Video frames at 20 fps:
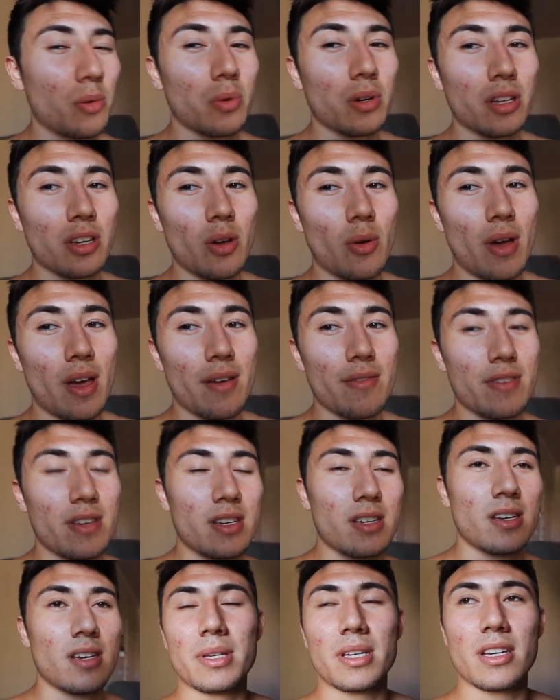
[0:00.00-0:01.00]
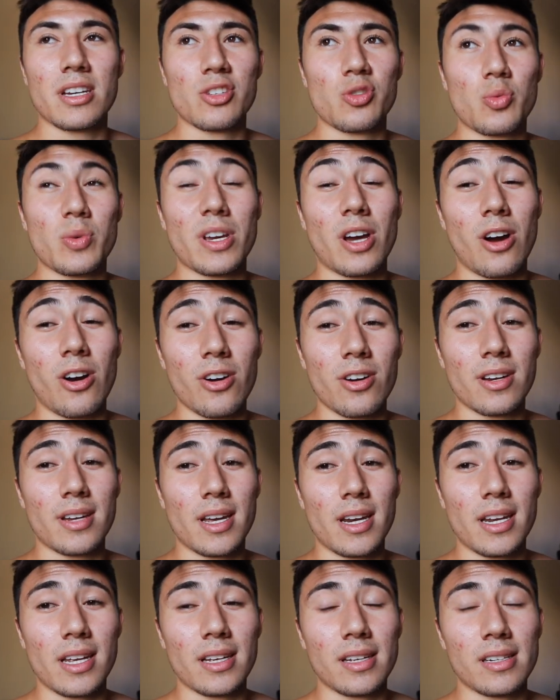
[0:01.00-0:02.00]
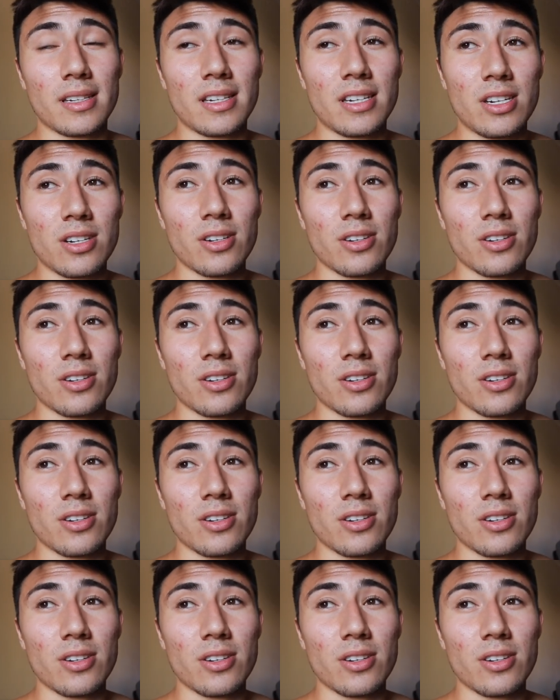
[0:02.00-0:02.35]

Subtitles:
of want to go heavy, because we are getting